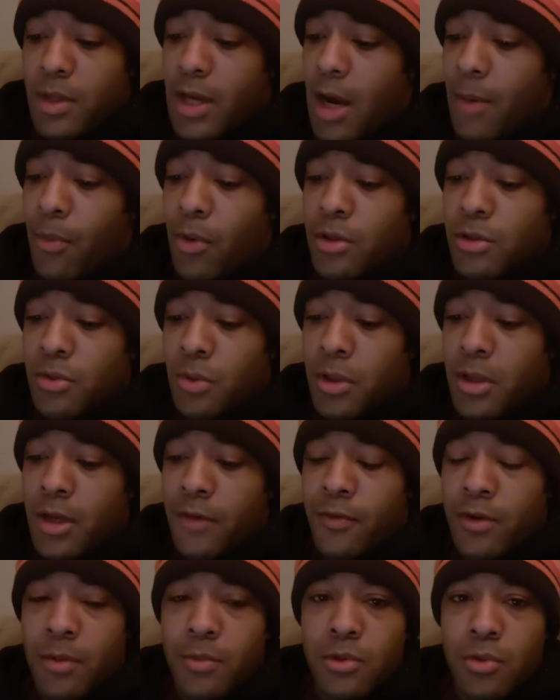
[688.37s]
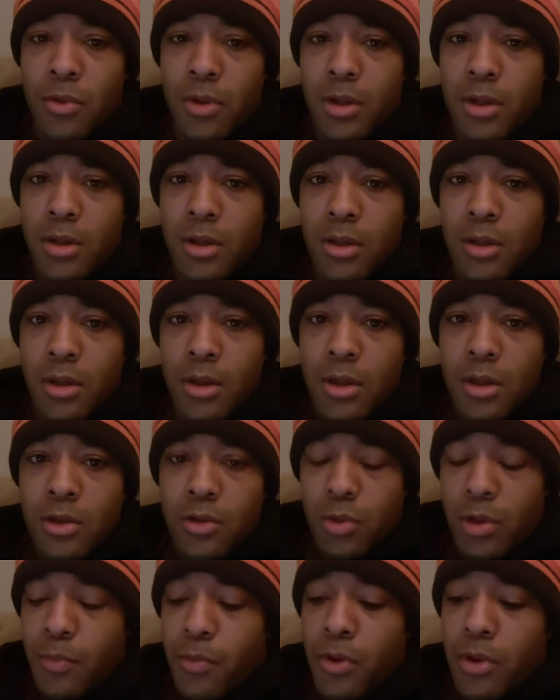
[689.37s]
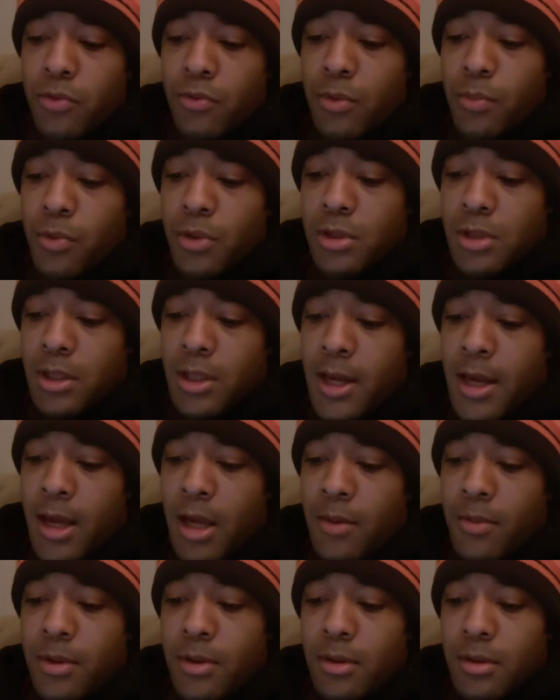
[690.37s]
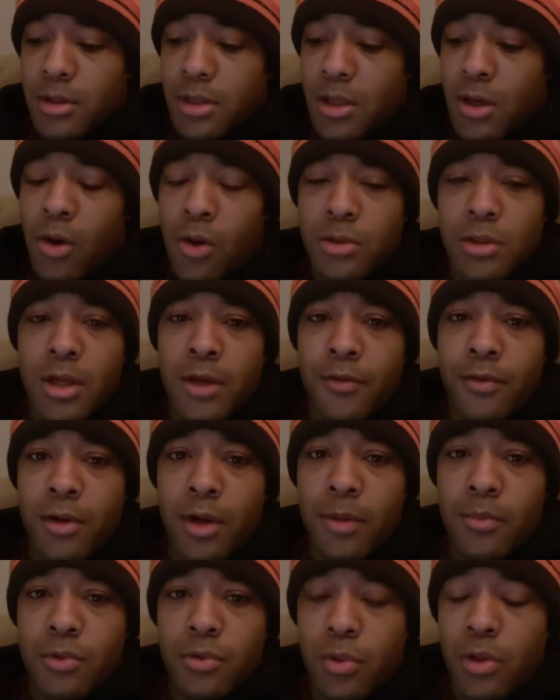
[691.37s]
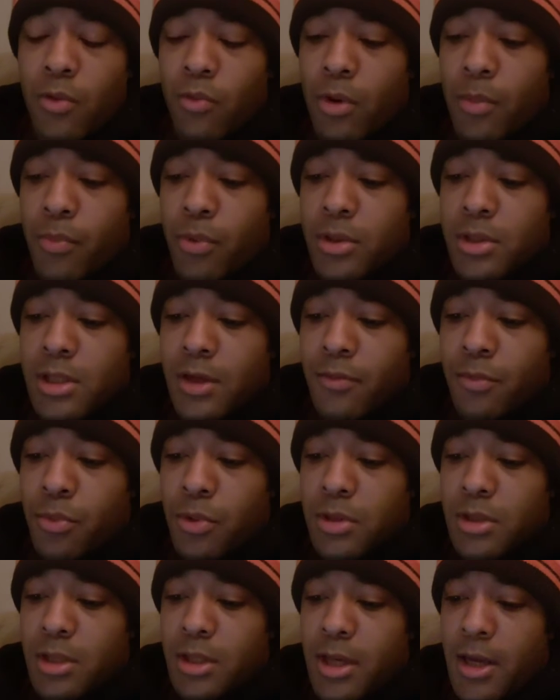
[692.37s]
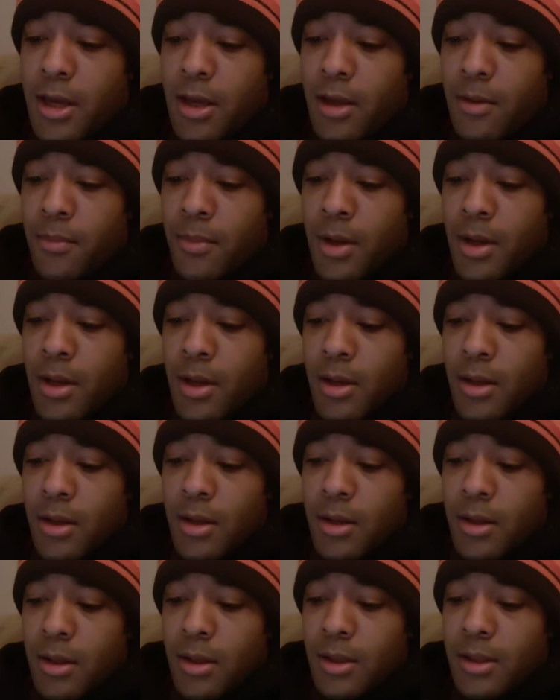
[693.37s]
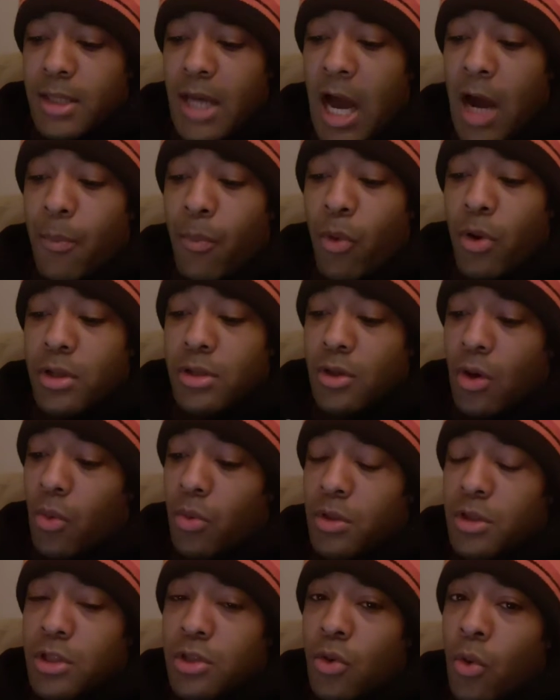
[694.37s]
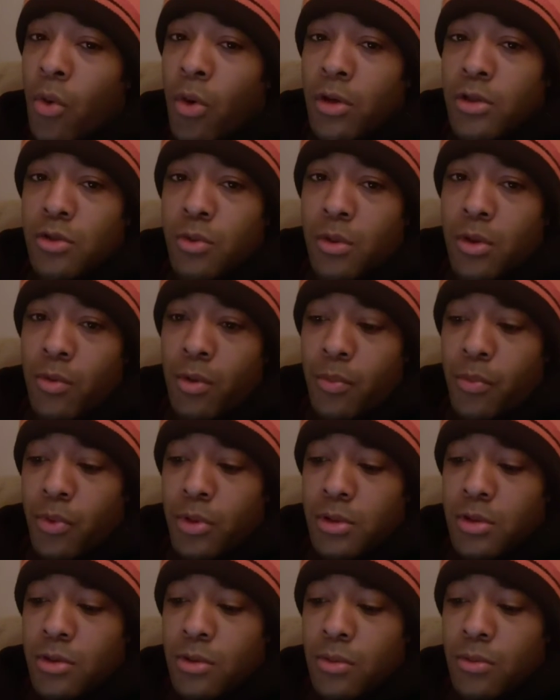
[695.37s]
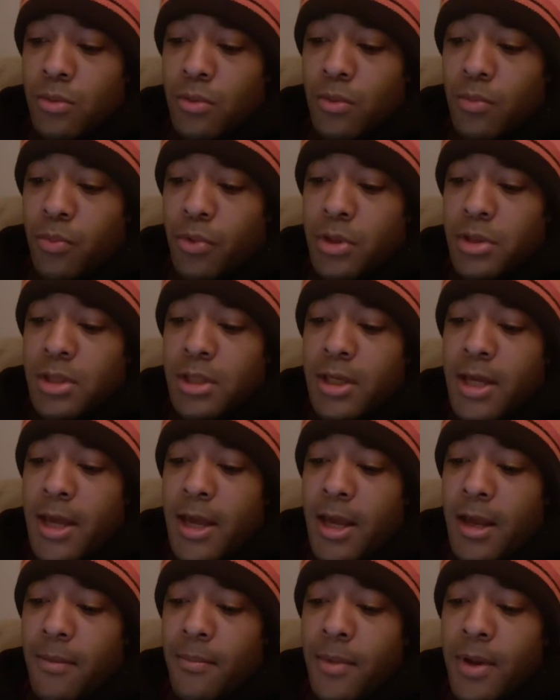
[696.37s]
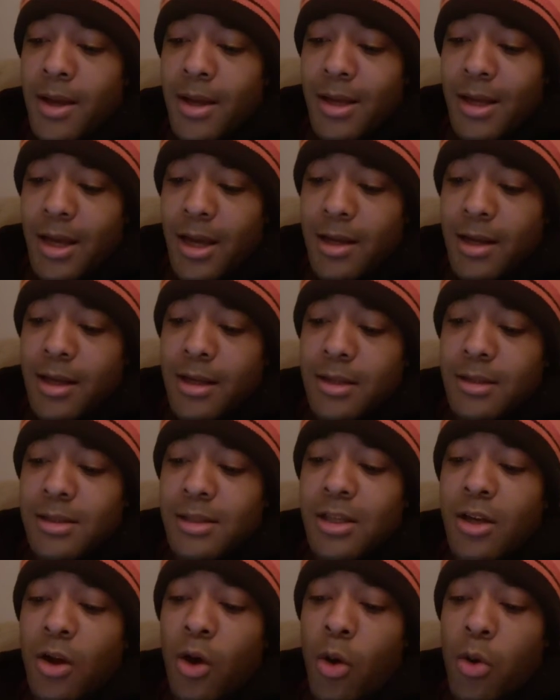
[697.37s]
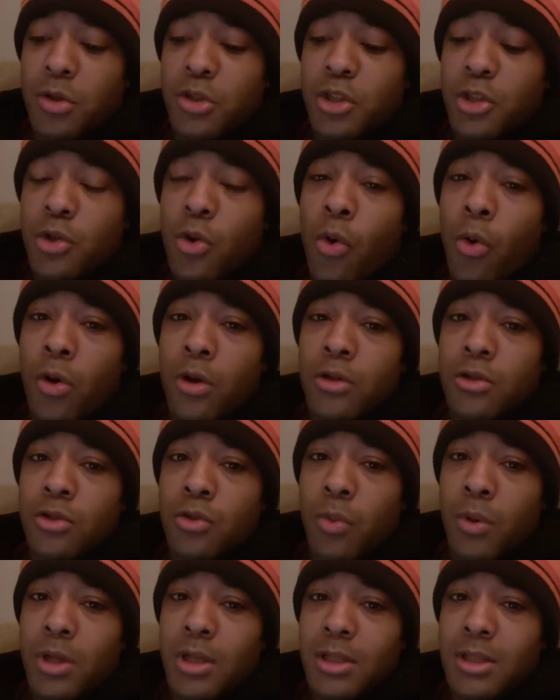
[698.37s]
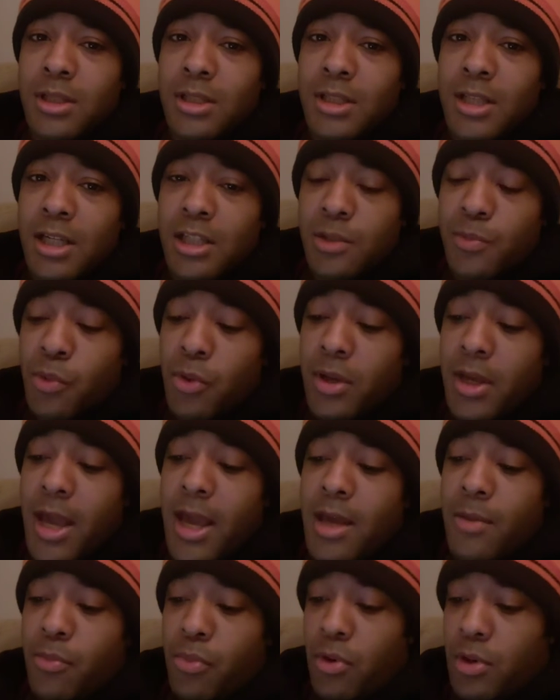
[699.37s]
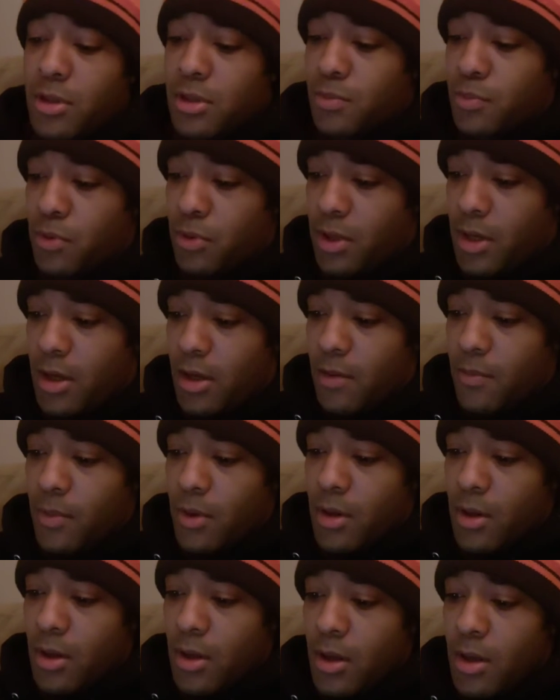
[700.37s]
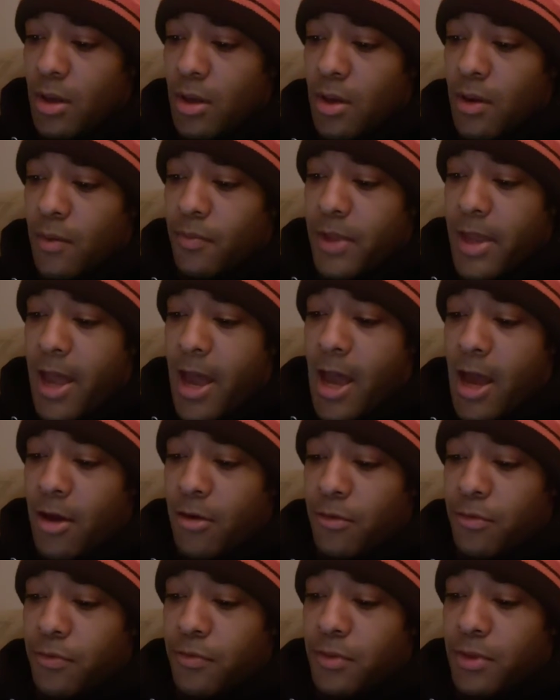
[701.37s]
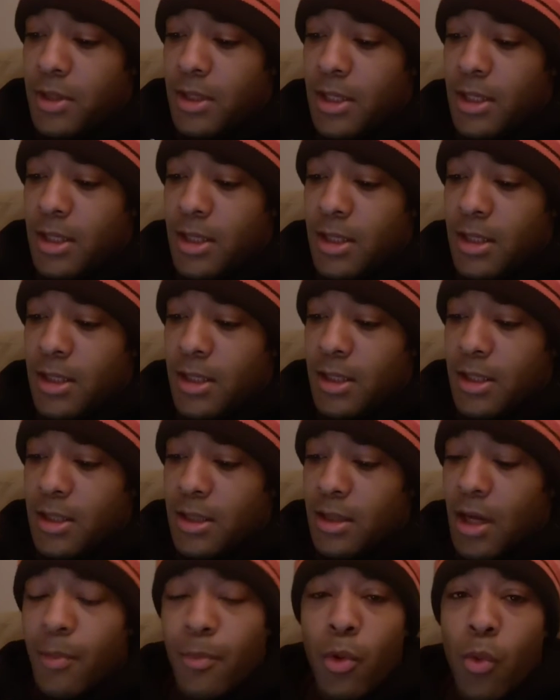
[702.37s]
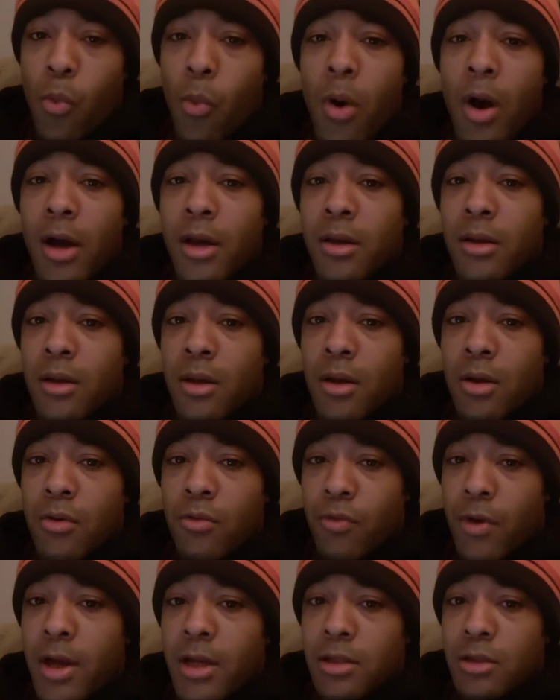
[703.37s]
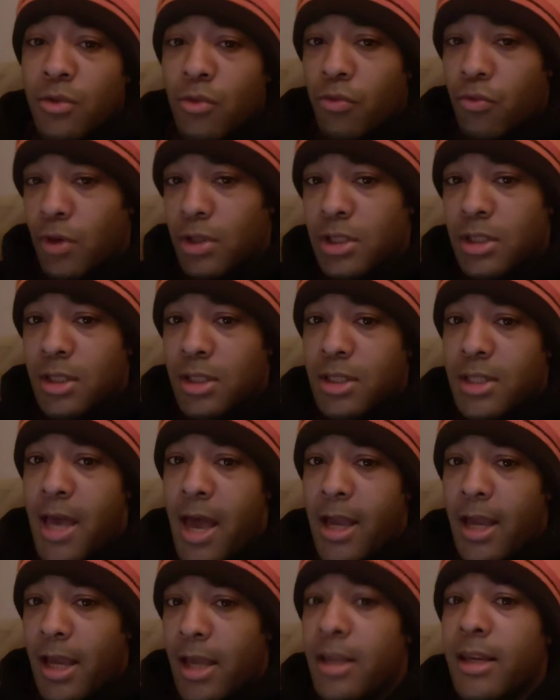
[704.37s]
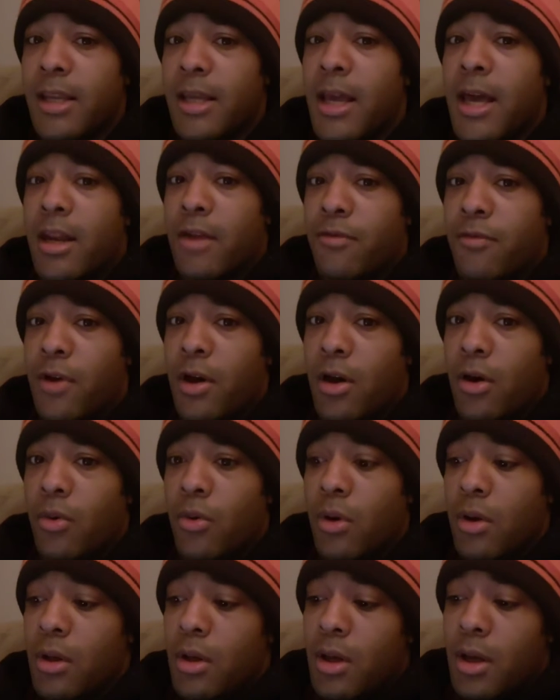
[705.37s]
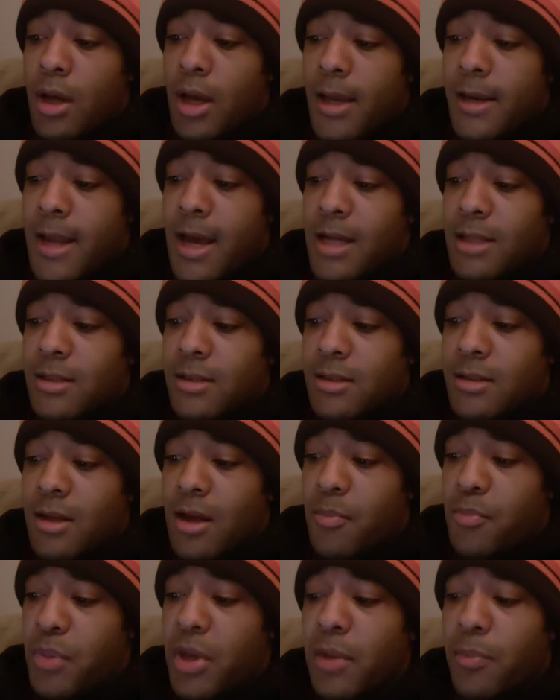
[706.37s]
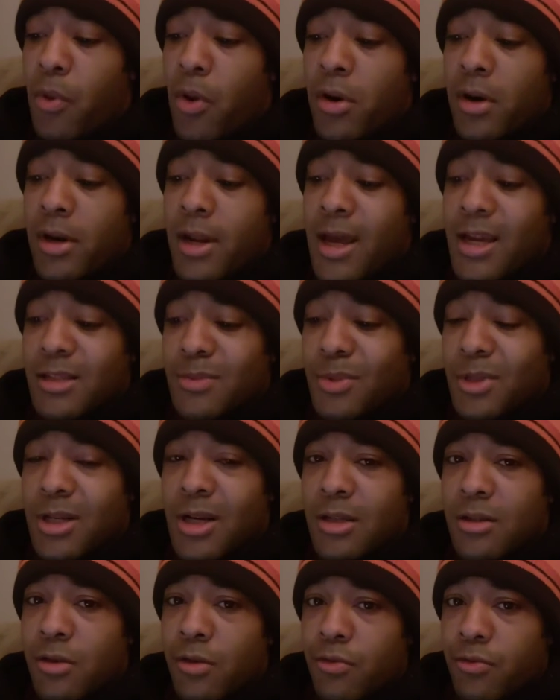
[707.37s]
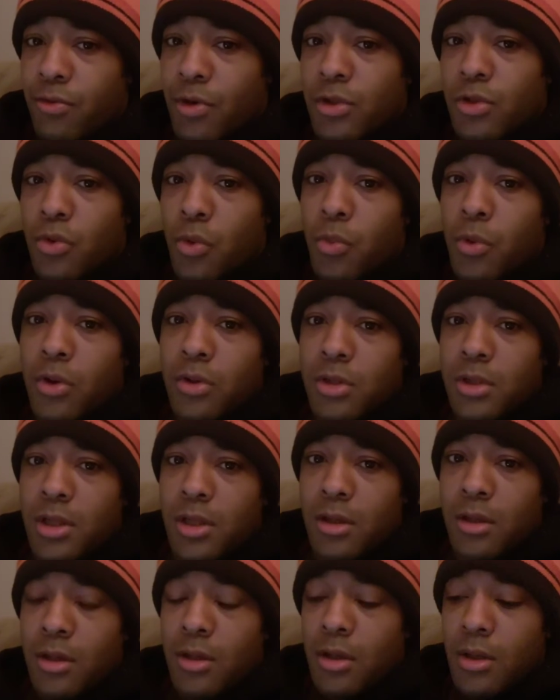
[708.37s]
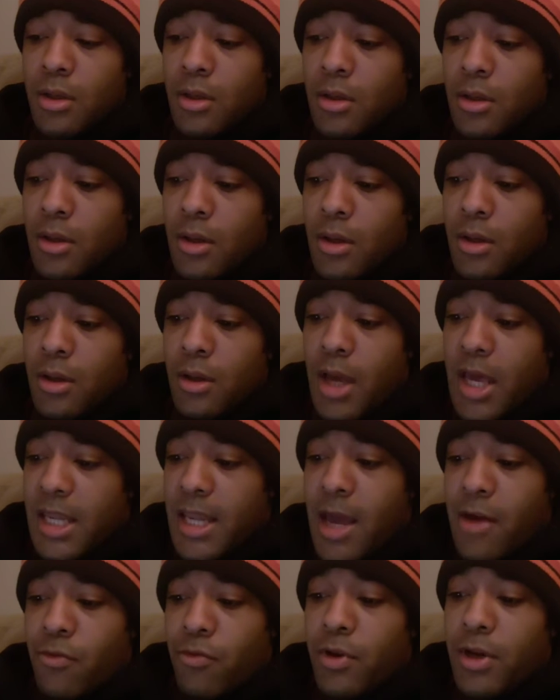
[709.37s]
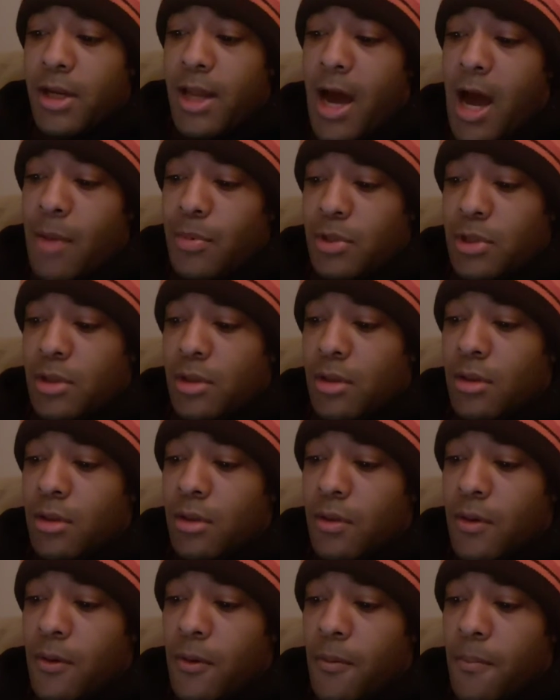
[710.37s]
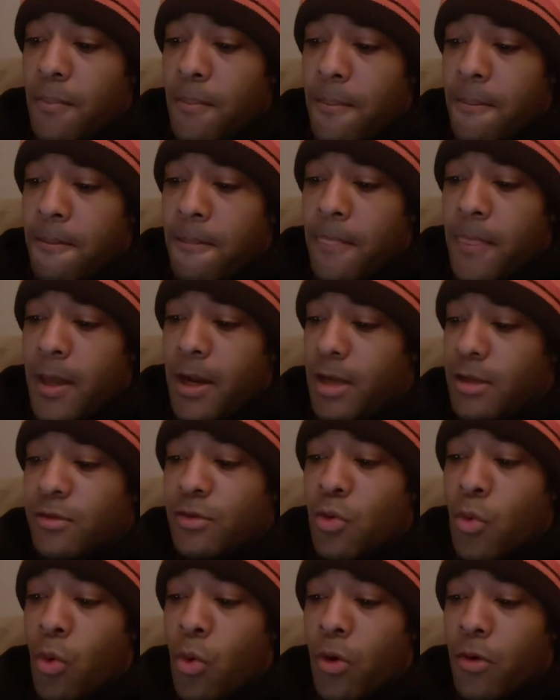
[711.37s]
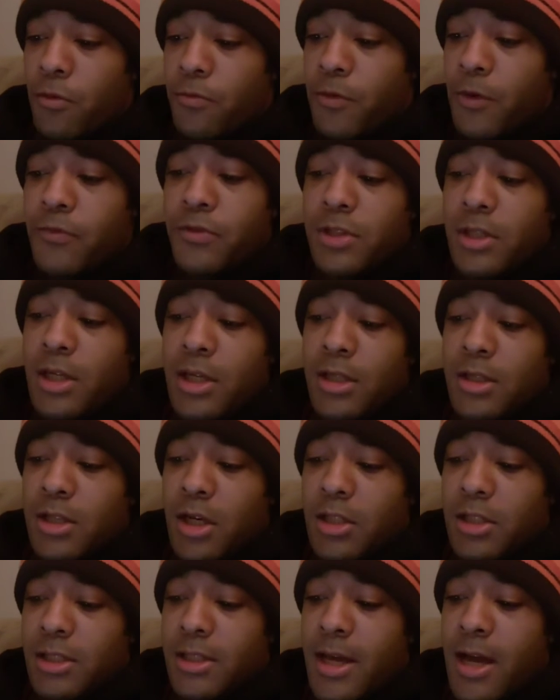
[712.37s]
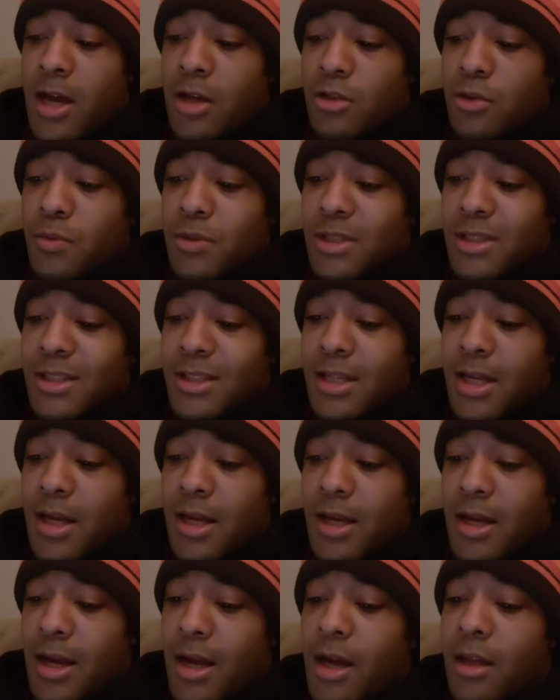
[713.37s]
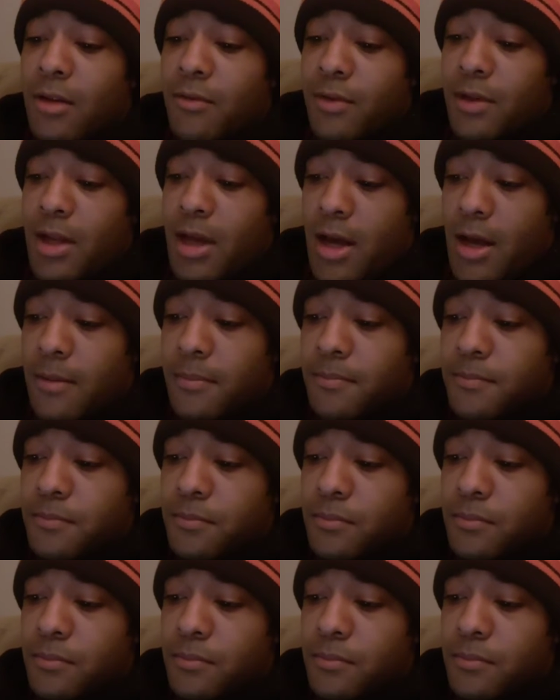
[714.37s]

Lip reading: Cowboys only giving up 20.3 points a game, Seahawks giving up 21.7 points a game. Cowboys only scoring 21.2 points a game, and the Seahawks scoring 26.8 points per game. They have the number 1 ranked rushing attack in the NFL, and that's a big part of that is because of Russell Wilson and that read option. And they scored 15 touchdowns, which is a hell of a lot.